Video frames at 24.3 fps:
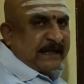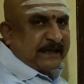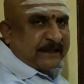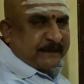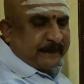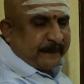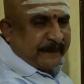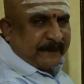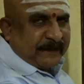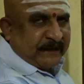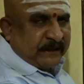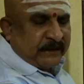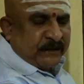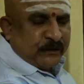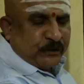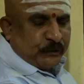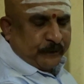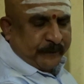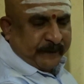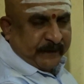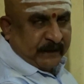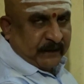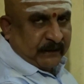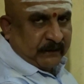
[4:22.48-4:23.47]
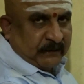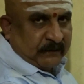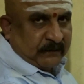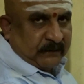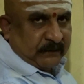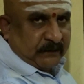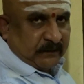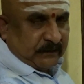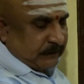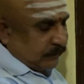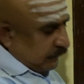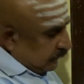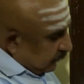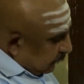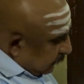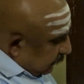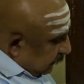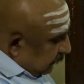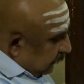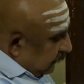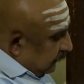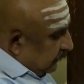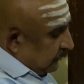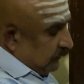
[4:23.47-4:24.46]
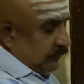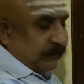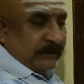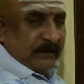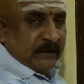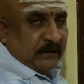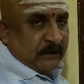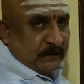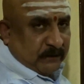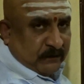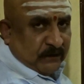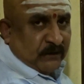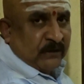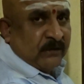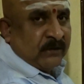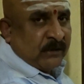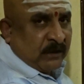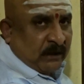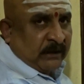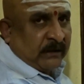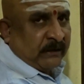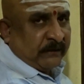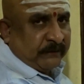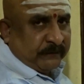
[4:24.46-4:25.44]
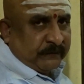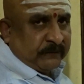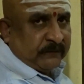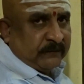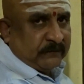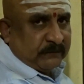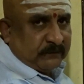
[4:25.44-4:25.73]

aspecting Jupiter, lot of